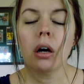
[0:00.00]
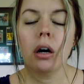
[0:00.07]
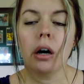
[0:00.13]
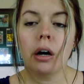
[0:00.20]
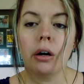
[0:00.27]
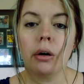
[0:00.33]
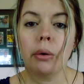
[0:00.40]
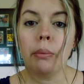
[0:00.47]

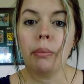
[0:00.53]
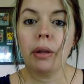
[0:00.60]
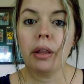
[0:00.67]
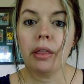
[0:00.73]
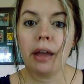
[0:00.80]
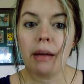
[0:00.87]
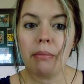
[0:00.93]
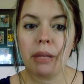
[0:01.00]

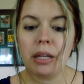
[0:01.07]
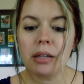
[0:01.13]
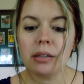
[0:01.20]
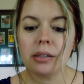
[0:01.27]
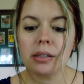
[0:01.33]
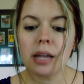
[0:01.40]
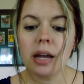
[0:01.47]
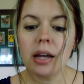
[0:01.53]
That being
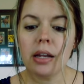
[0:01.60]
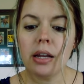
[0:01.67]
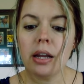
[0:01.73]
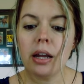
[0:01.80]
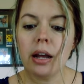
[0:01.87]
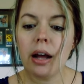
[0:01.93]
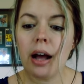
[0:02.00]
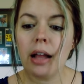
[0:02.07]
said,
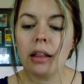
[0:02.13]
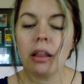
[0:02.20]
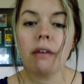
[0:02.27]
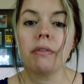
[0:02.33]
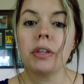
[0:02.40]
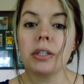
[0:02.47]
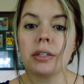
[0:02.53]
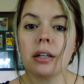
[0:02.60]
I
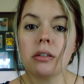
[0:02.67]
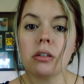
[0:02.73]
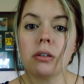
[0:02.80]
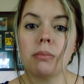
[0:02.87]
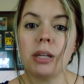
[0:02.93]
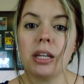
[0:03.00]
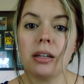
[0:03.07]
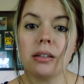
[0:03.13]
love the sensor
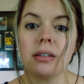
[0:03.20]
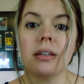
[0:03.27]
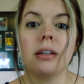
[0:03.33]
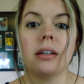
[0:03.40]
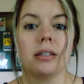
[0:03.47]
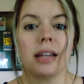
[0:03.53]
because it